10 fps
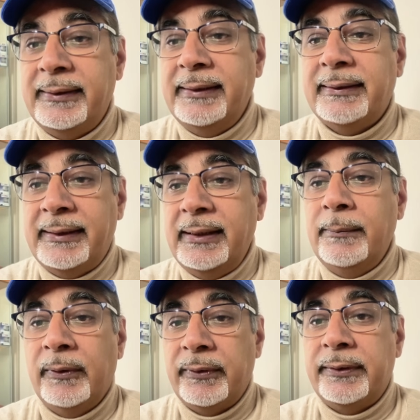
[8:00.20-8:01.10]
these
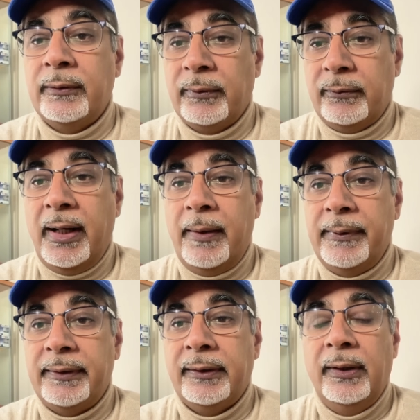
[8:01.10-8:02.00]
key Meridian
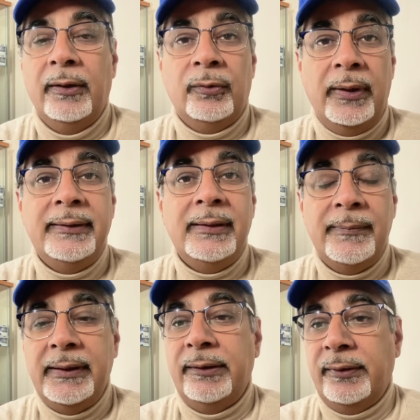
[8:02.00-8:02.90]
requirements:
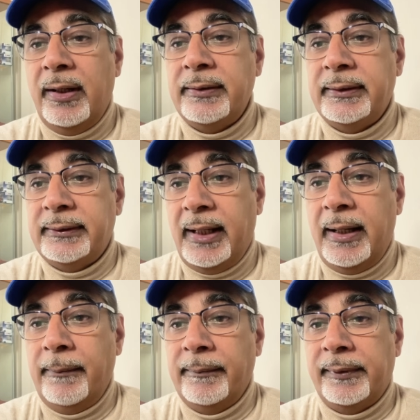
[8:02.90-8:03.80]
20-minute charging
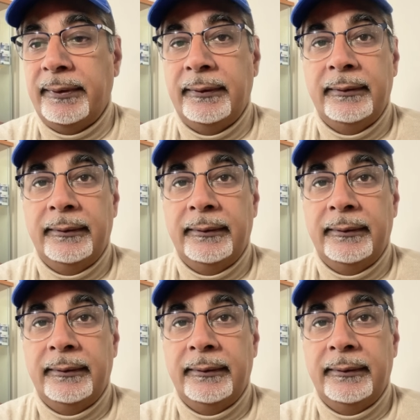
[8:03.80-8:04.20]
times.